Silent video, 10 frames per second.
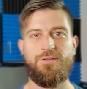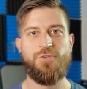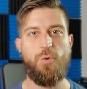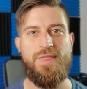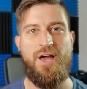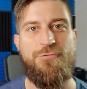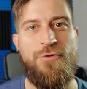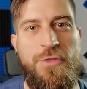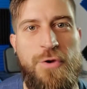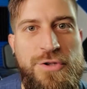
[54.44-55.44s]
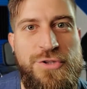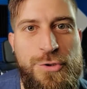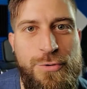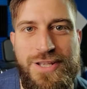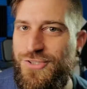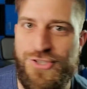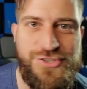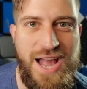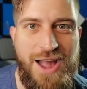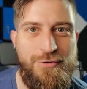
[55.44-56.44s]
So without further ado, let's
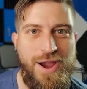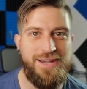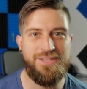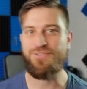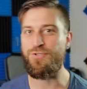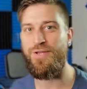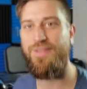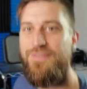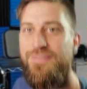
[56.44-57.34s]
just dive right into it.